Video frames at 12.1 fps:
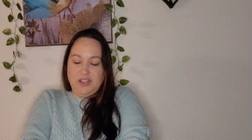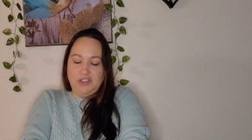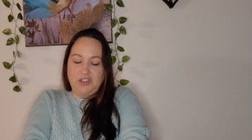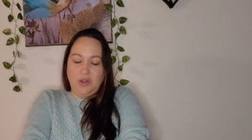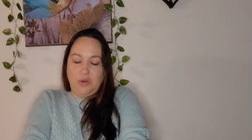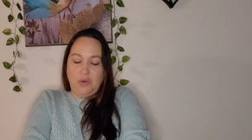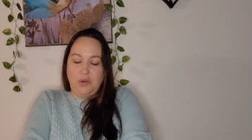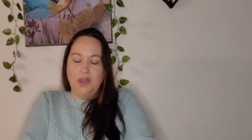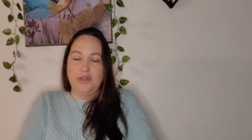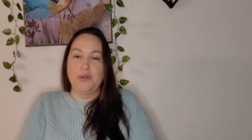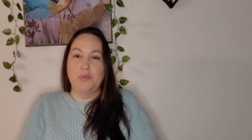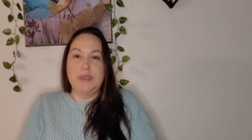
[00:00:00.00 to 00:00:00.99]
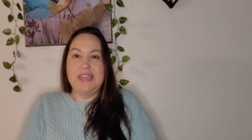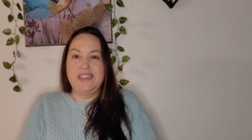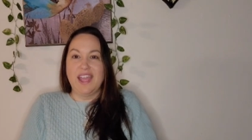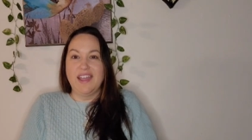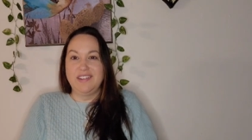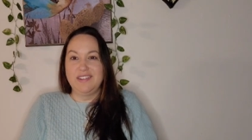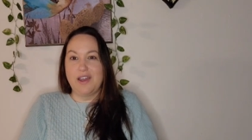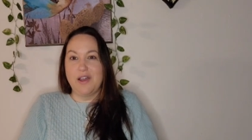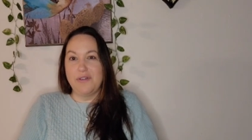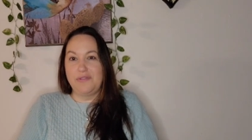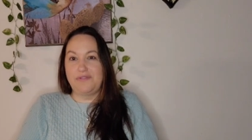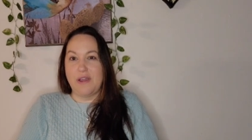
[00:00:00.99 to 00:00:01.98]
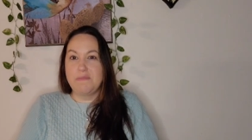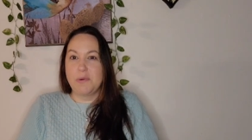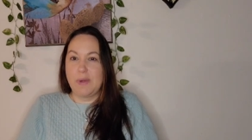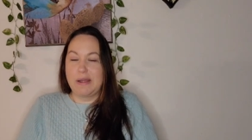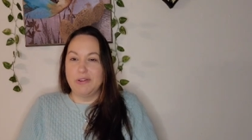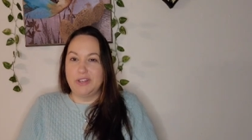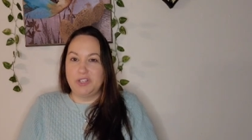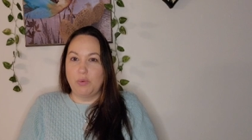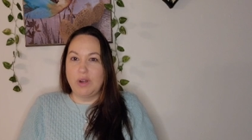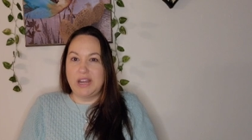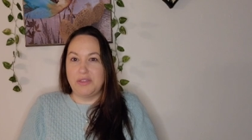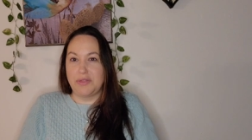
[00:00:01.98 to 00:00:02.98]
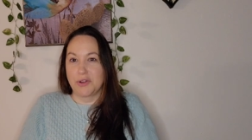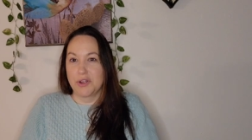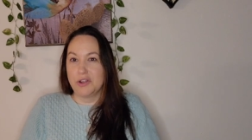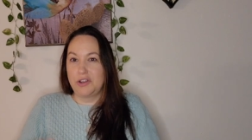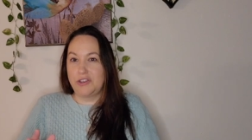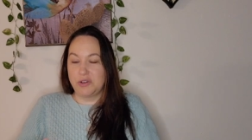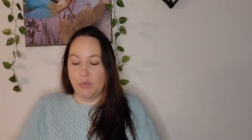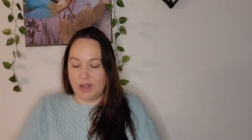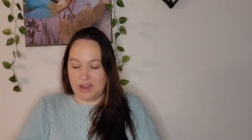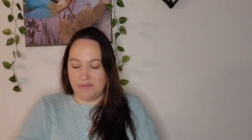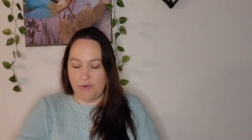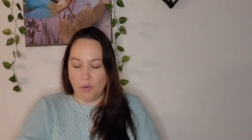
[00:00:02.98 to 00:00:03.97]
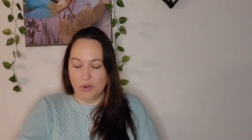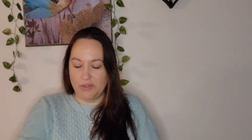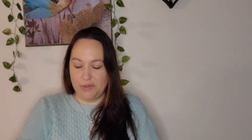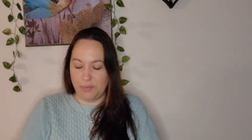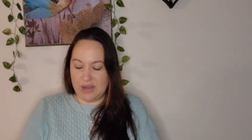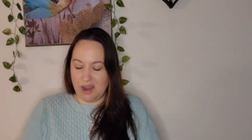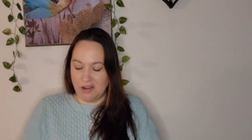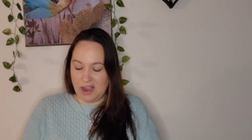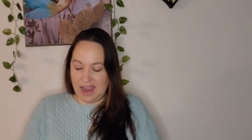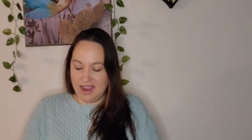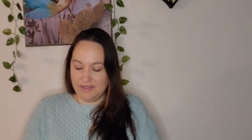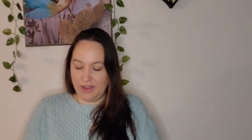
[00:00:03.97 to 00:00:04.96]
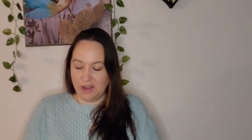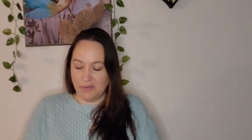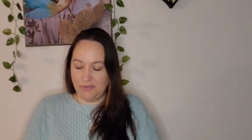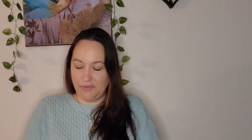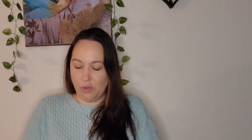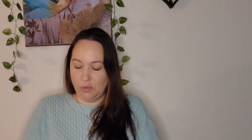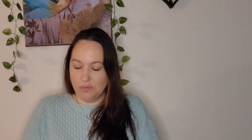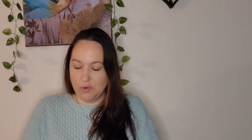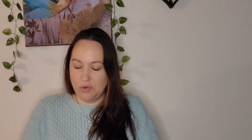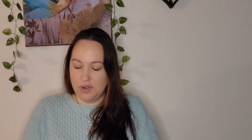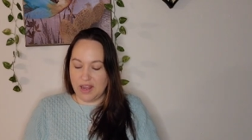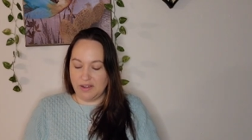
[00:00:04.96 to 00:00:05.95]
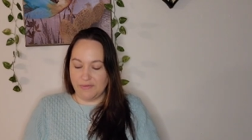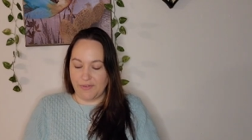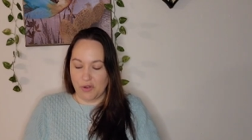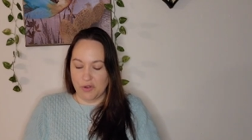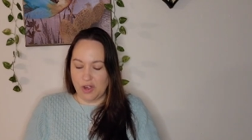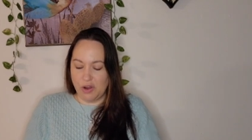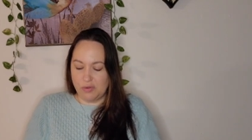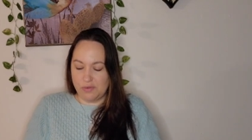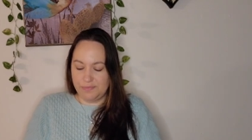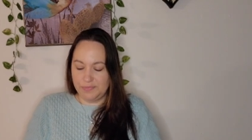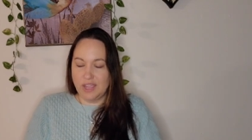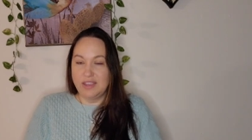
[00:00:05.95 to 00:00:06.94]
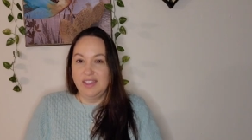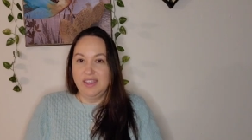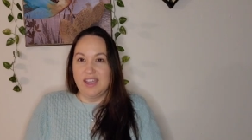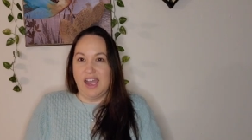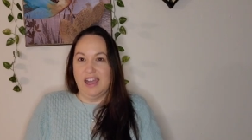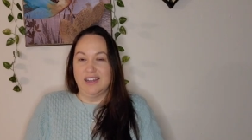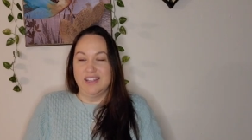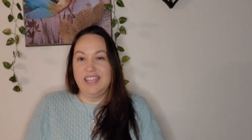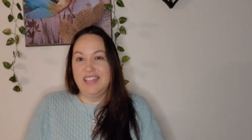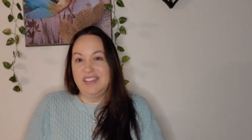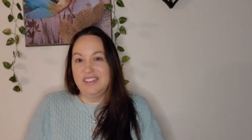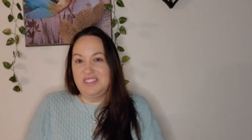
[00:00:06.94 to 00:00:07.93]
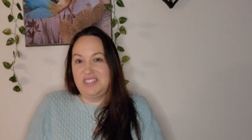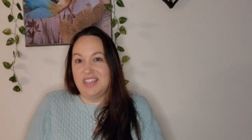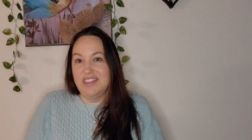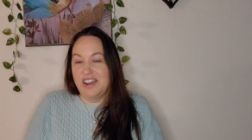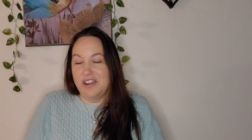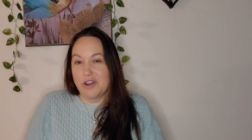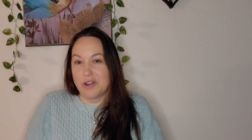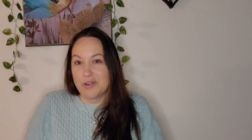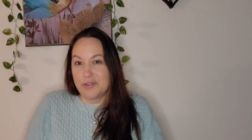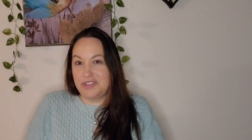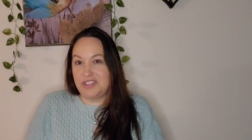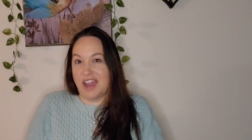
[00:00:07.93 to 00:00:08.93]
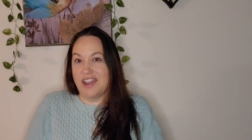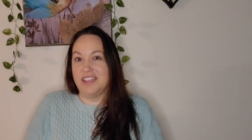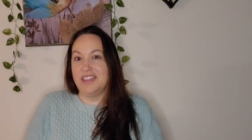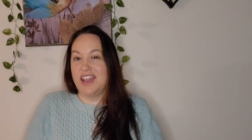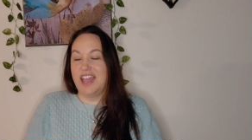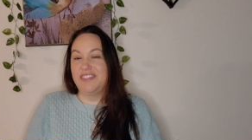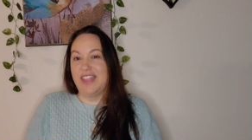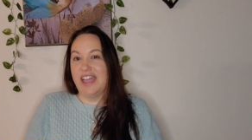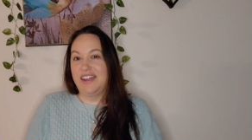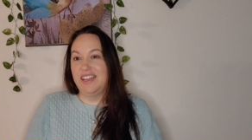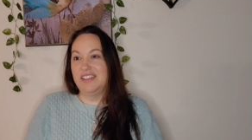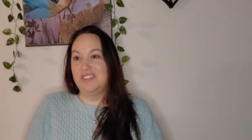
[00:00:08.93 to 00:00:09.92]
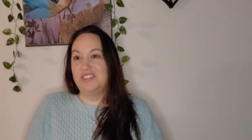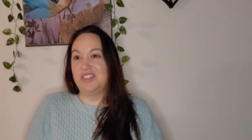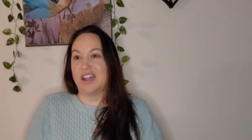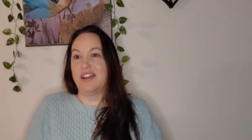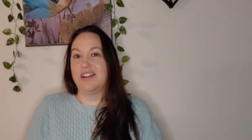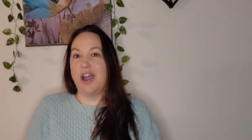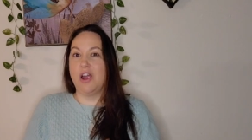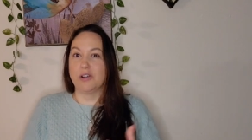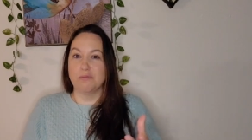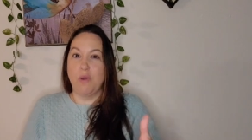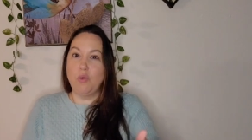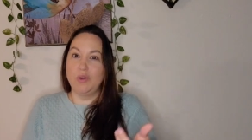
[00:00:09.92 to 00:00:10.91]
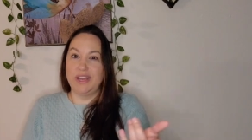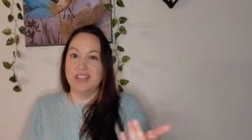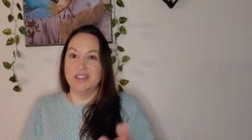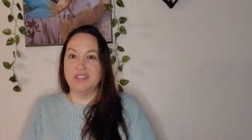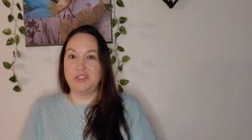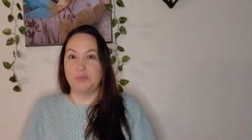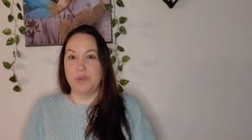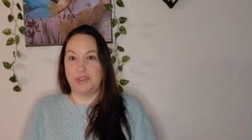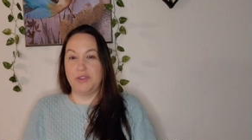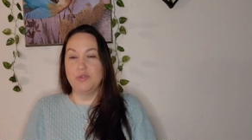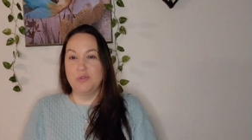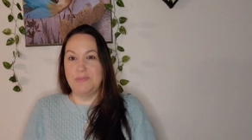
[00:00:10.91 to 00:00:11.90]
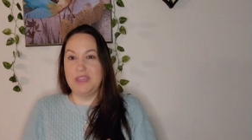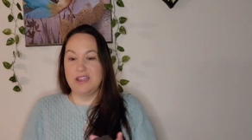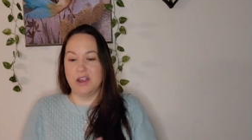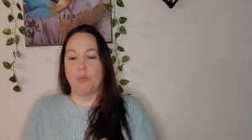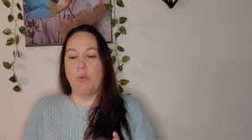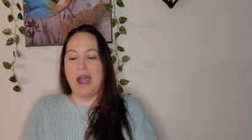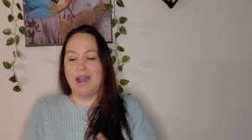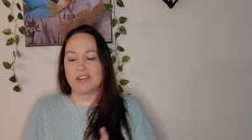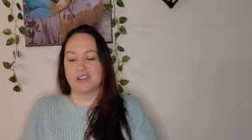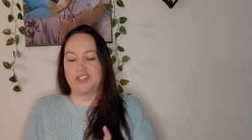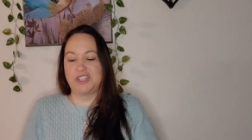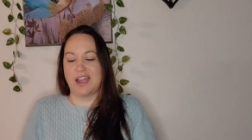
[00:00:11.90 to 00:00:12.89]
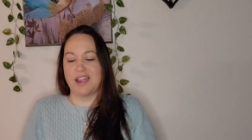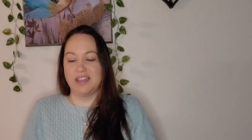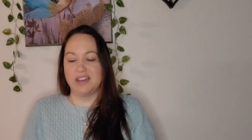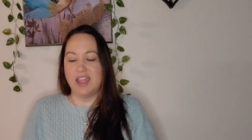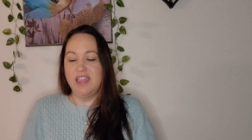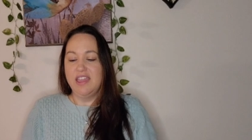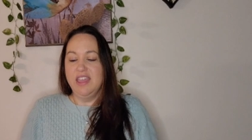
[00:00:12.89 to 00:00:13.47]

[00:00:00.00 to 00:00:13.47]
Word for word: So the weekend of February 23rd, 24th, we are having a full moon in Virgo. Uh, it is in an earth sign, and that is uh, harmonious with you being a water sign.